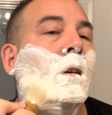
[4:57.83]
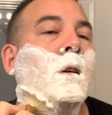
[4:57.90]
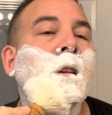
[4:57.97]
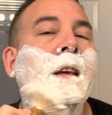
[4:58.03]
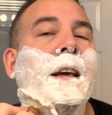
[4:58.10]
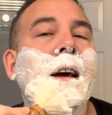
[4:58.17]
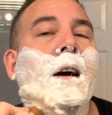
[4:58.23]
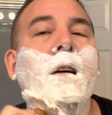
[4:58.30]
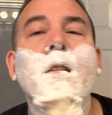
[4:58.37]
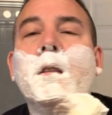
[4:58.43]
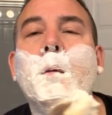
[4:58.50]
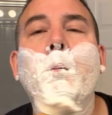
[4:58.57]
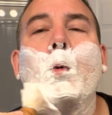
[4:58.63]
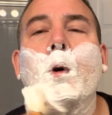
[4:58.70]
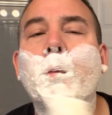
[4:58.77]
Yeah, the
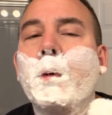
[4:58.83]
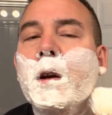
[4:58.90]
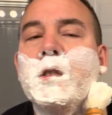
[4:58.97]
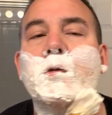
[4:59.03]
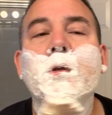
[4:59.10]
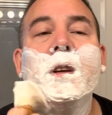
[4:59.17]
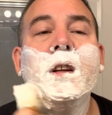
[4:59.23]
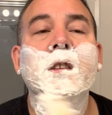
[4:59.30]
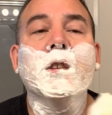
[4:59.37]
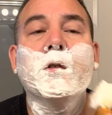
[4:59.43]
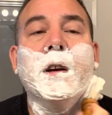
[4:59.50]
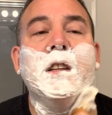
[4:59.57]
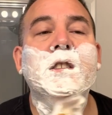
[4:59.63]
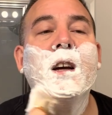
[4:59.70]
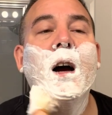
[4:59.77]
board brush really does a
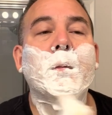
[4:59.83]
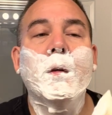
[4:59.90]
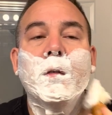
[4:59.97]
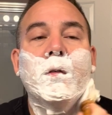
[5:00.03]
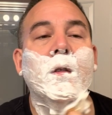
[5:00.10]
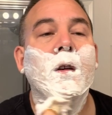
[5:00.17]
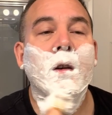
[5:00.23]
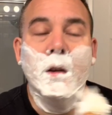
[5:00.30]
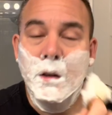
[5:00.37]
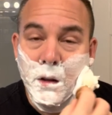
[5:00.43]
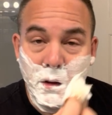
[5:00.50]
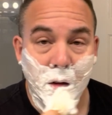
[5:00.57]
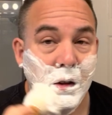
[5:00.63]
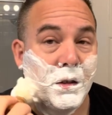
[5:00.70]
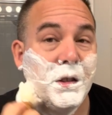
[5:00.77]
great job of
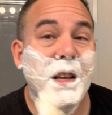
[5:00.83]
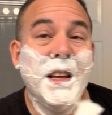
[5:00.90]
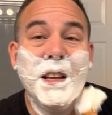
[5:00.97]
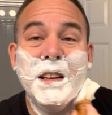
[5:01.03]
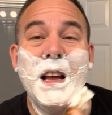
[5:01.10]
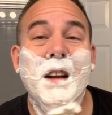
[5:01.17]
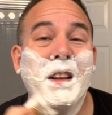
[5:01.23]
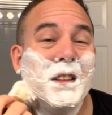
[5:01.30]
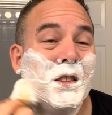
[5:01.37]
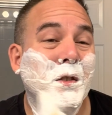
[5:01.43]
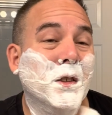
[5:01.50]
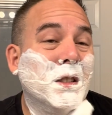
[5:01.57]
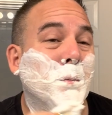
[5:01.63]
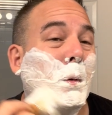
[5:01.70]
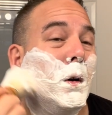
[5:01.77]
digging down into a
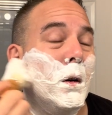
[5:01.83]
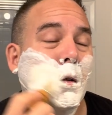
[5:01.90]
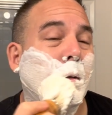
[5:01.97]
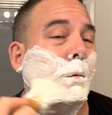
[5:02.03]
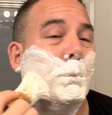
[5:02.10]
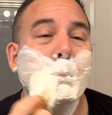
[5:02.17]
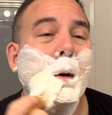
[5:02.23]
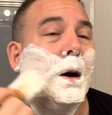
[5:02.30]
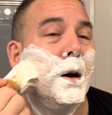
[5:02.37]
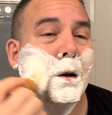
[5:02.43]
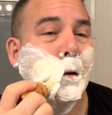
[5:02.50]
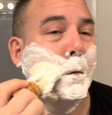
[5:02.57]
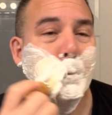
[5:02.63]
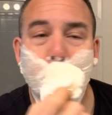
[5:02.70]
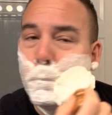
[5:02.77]
small
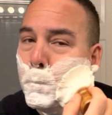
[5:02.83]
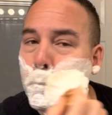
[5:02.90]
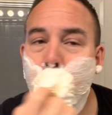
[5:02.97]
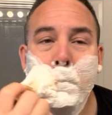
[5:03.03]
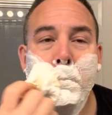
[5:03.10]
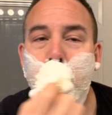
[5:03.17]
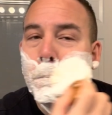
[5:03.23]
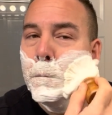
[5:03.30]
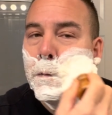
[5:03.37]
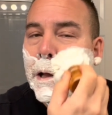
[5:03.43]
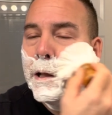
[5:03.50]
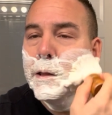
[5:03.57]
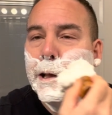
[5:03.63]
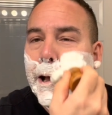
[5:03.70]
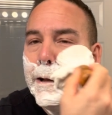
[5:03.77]
mug
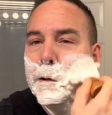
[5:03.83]
like that